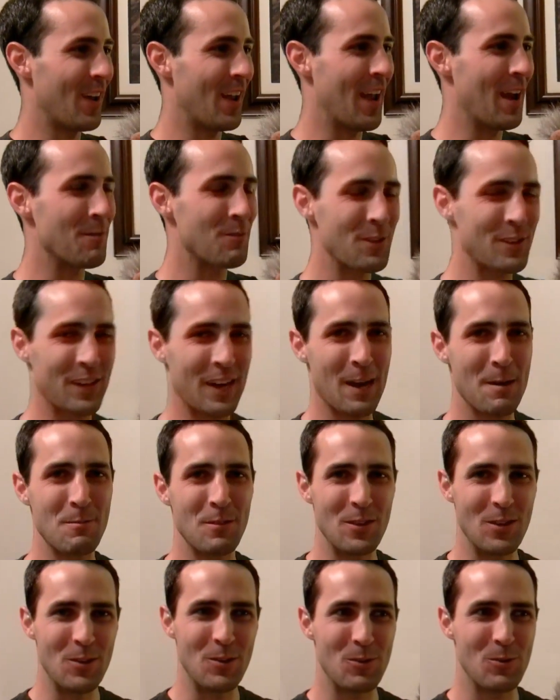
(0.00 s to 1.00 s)
Every time
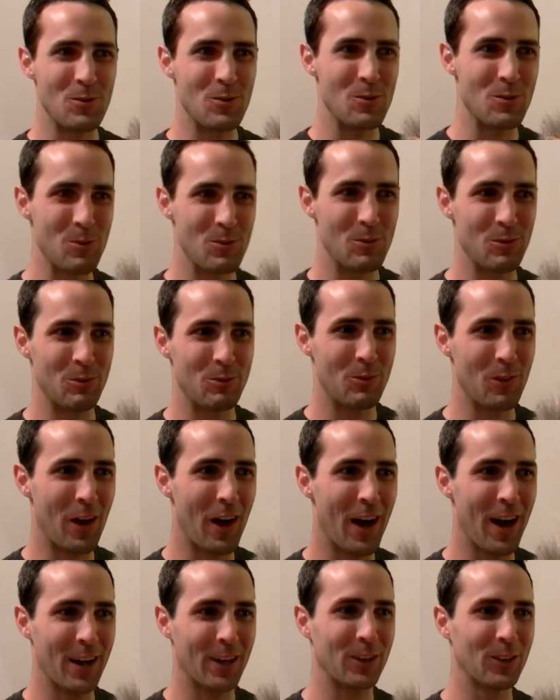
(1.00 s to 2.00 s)
that you use
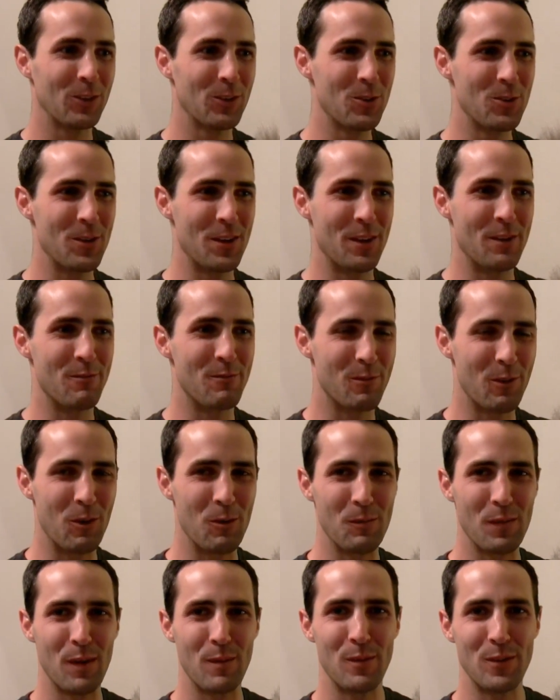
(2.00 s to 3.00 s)
hot glue and
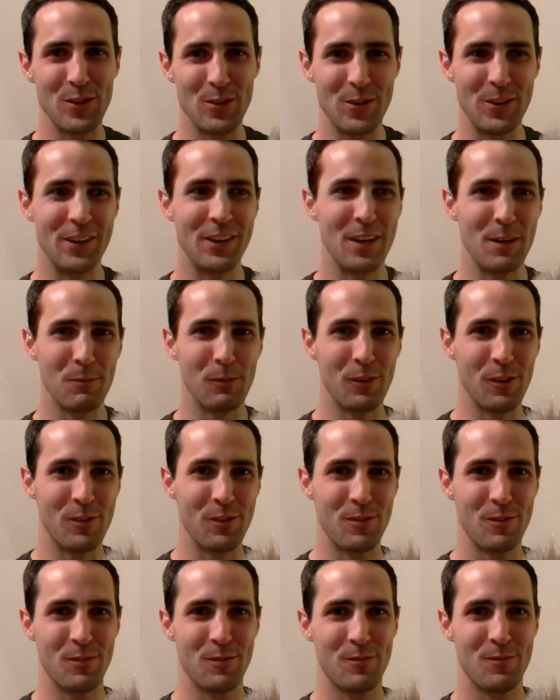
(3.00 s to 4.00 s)
foam rubber, you end up
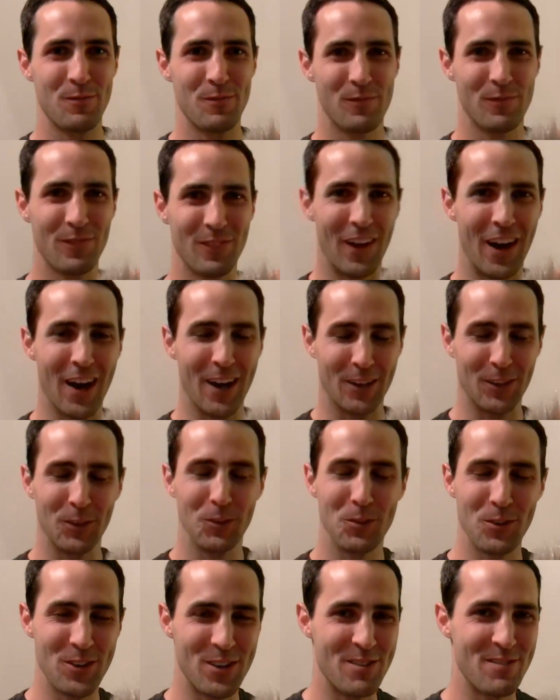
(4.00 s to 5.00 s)
with hot
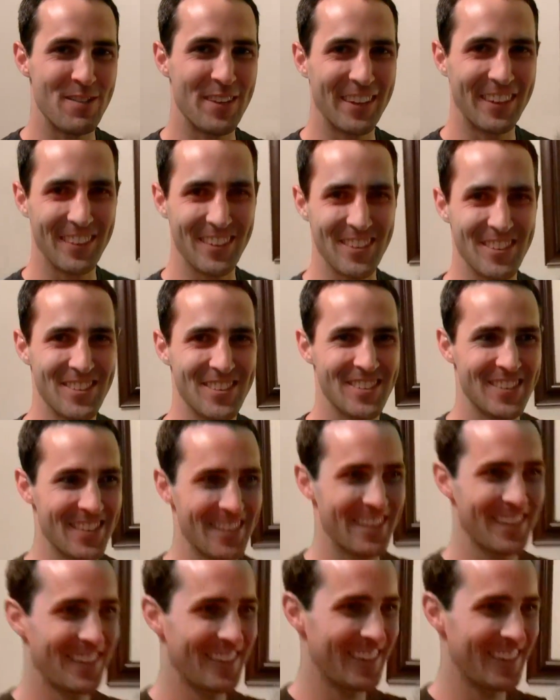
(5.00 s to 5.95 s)
glue on your fingers.